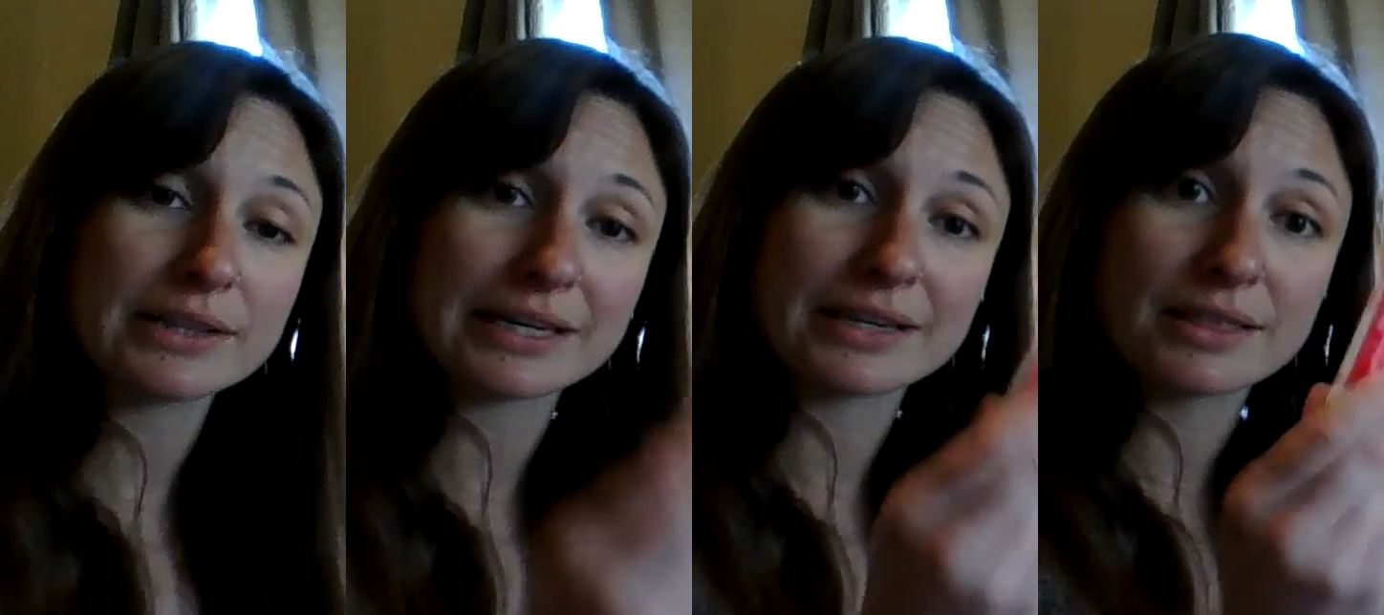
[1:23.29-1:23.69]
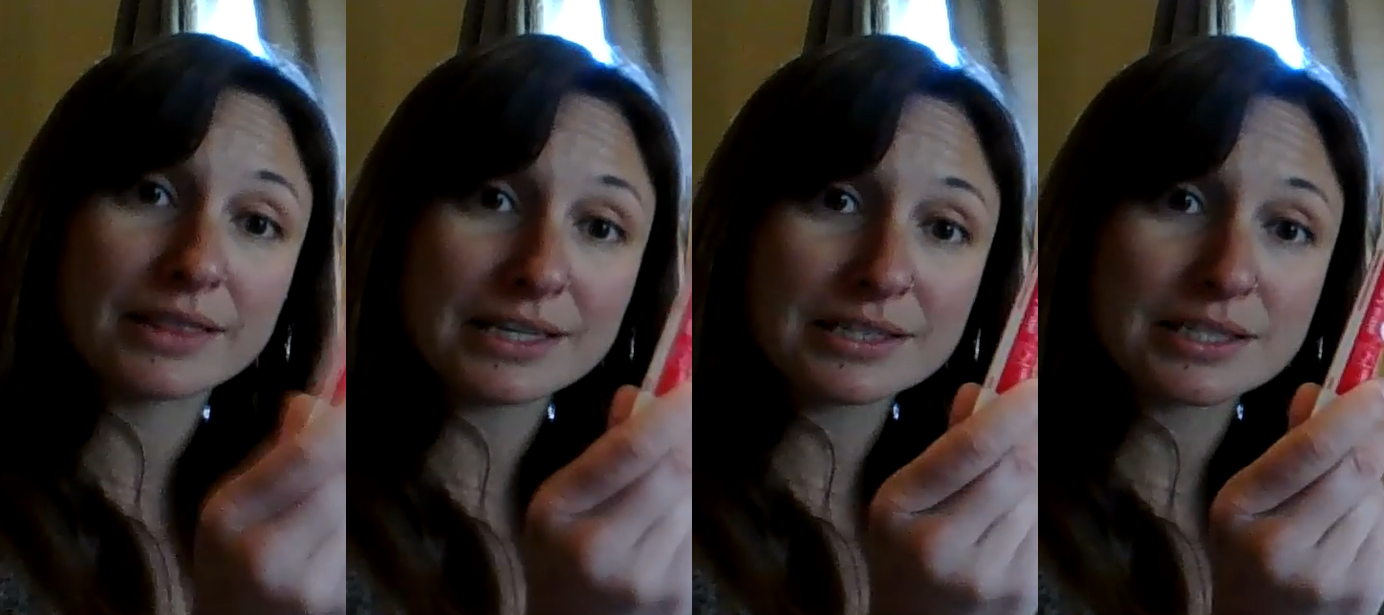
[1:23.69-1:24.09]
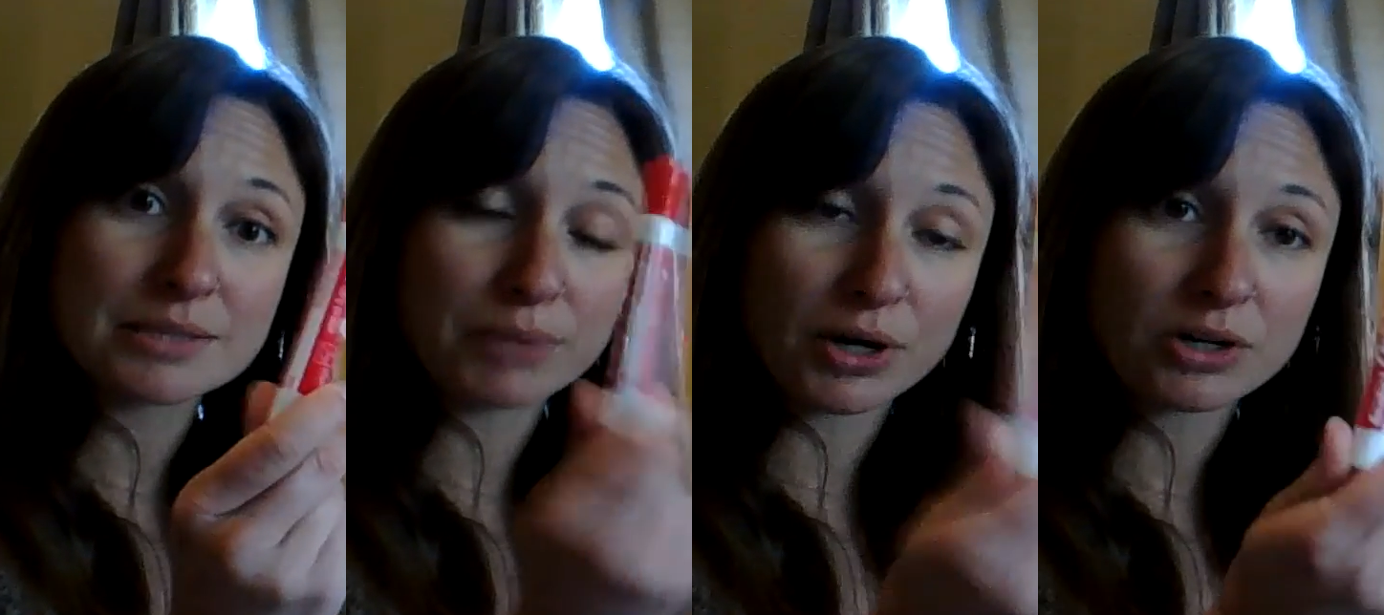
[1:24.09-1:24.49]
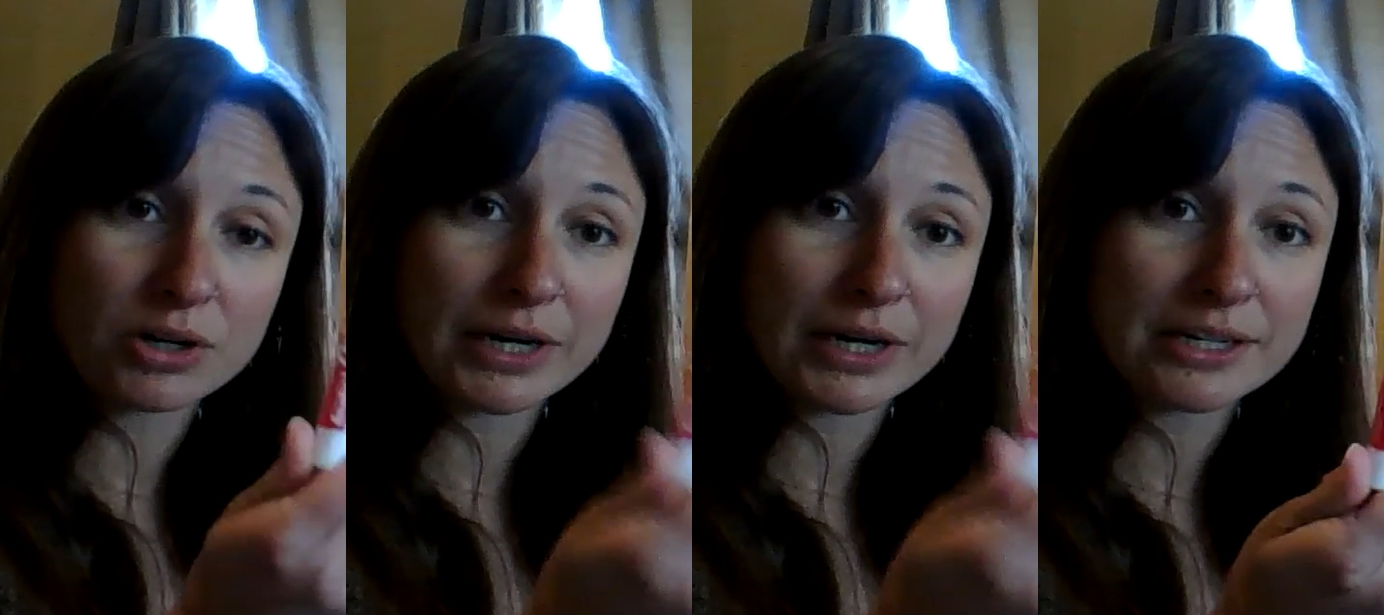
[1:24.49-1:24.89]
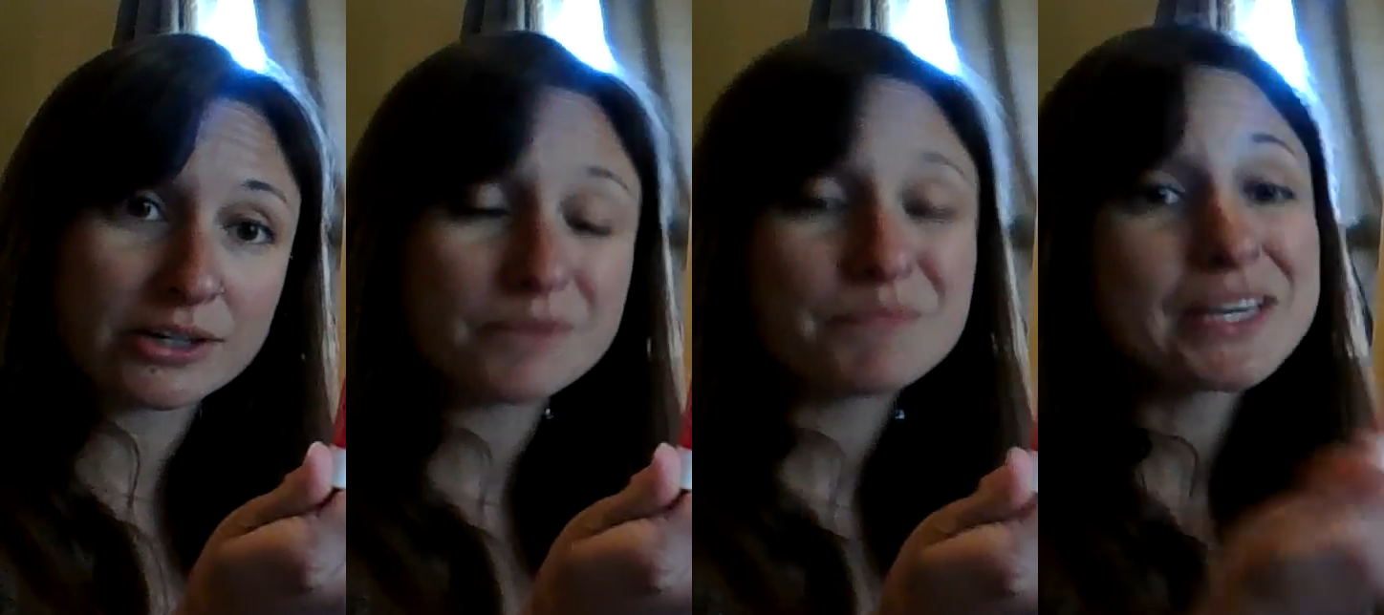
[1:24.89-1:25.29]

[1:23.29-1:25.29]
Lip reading: Like this marker right here